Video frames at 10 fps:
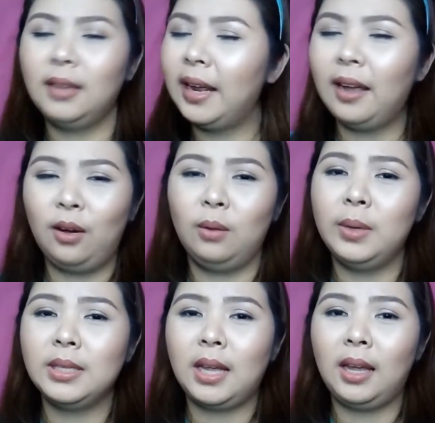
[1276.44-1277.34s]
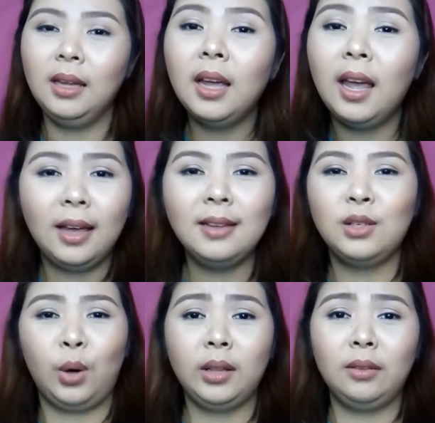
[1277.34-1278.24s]
like I always say,
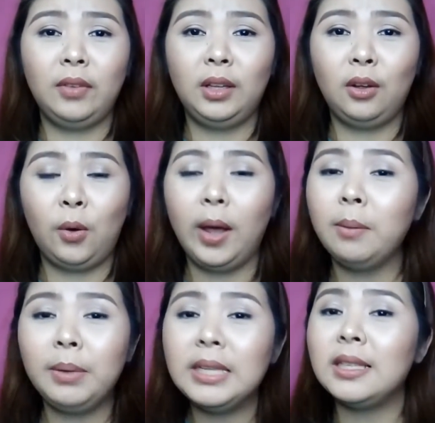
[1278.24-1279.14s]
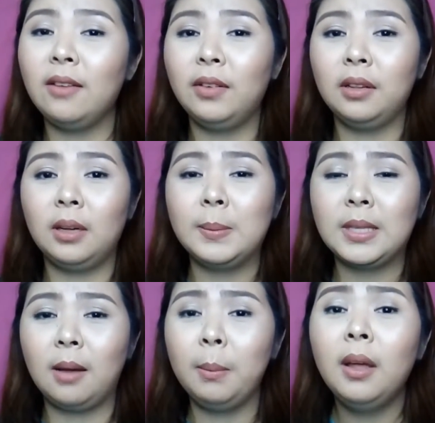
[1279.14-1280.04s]
enjoyed the video and please give it a
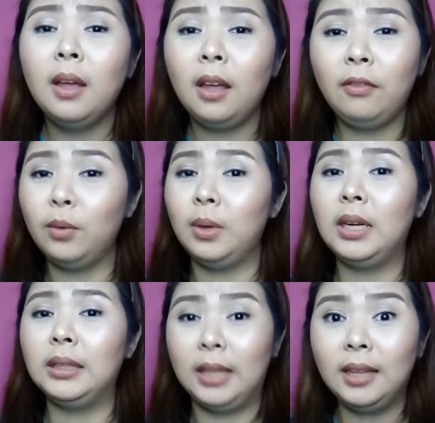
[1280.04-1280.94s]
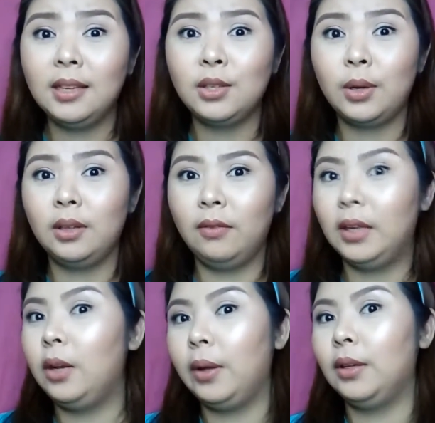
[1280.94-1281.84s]
thumbs up if you really did enjoy the
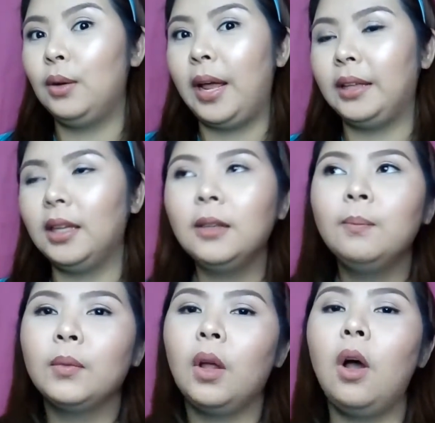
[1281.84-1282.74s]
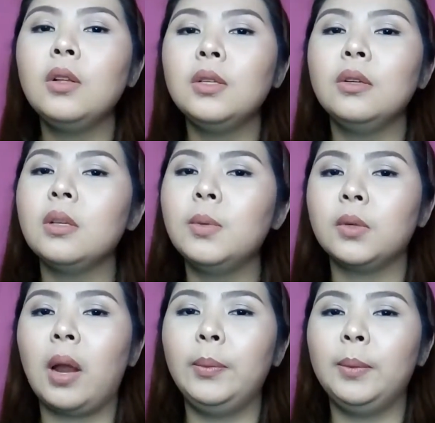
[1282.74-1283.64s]
video and you liked it. Also,
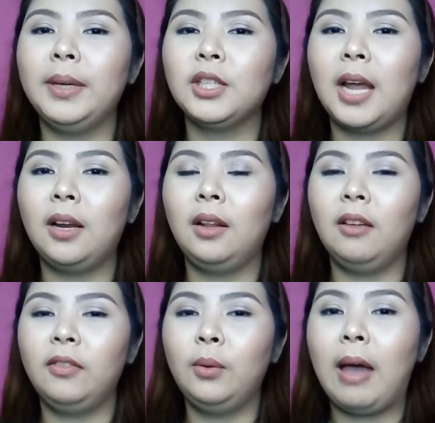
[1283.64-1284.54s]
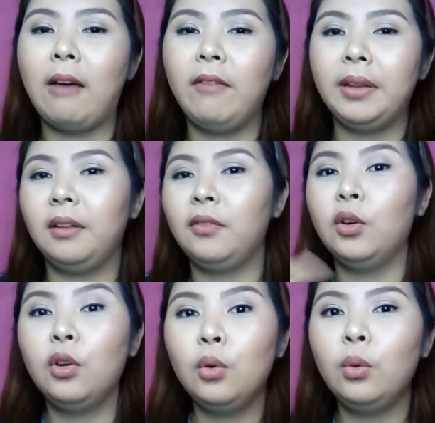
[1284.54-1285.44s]
subscribe to my channel if you haven't. If
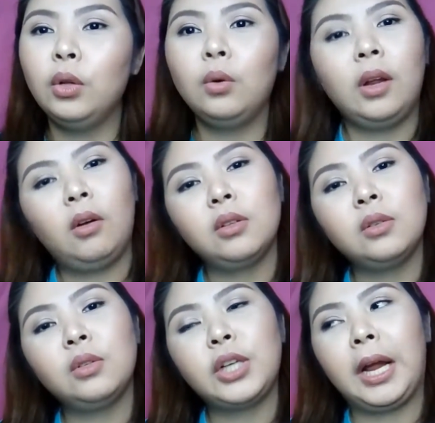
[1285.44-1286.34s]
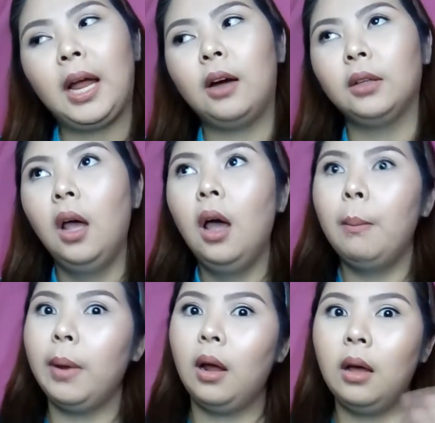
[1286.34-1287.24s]
you're new, you can also check out
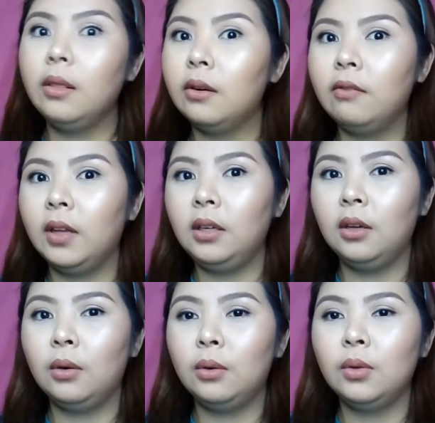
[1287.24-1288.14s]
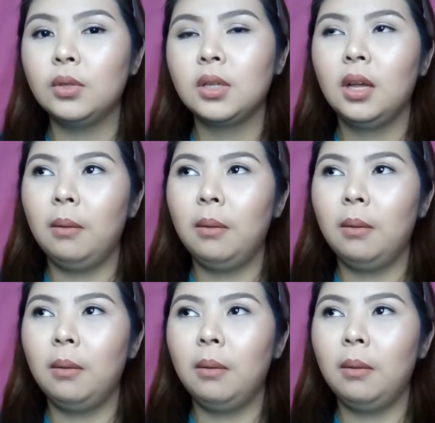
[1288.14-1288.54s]
my other videos.